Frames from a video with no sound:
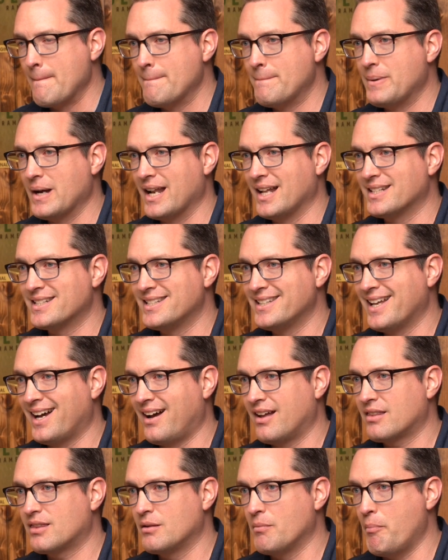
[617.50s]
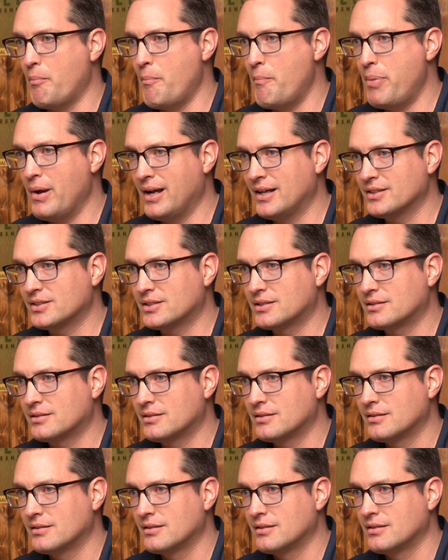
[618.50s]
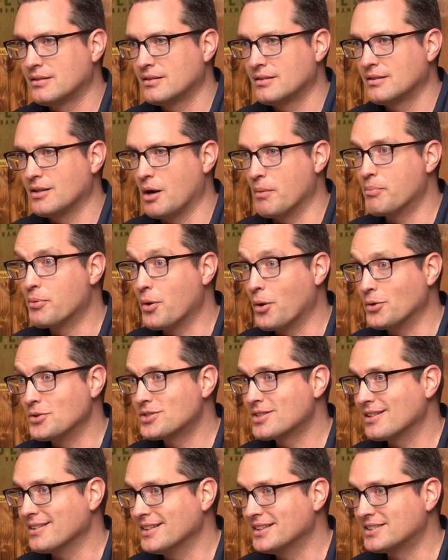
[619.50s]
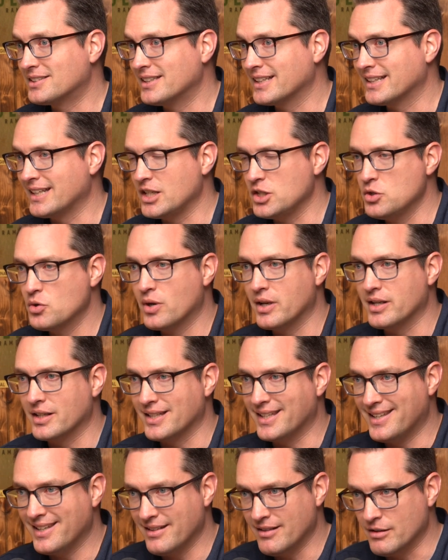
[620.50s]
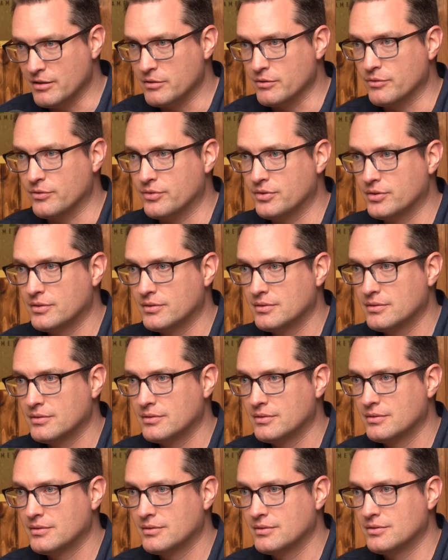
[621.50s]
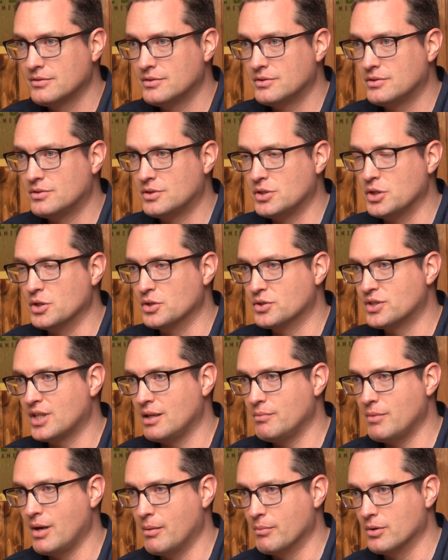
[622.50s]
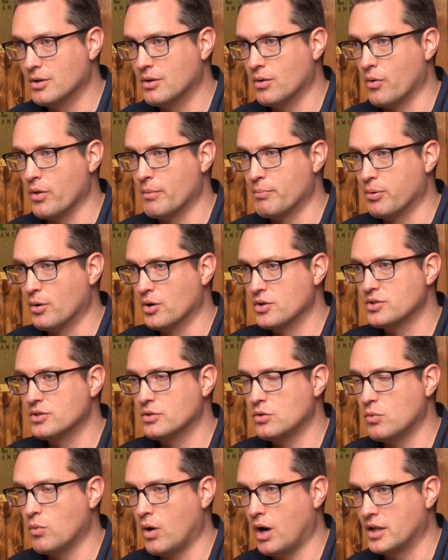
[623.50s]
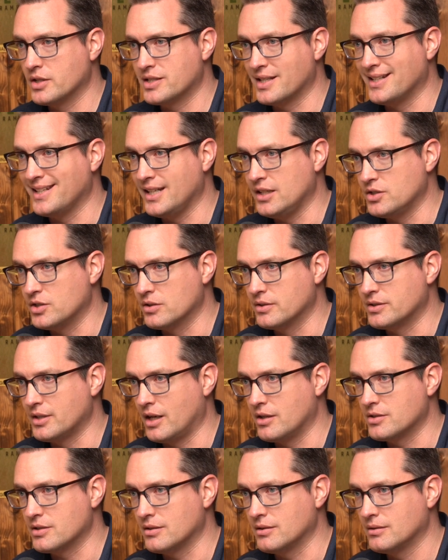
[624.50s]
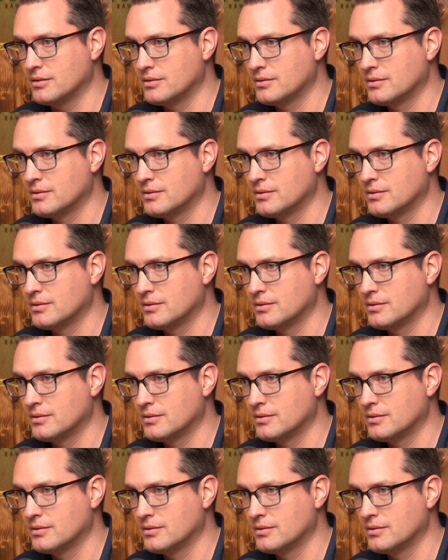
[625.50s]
But it's not the best approach to listening that you can give to your team member or the person who wants and needs your attention.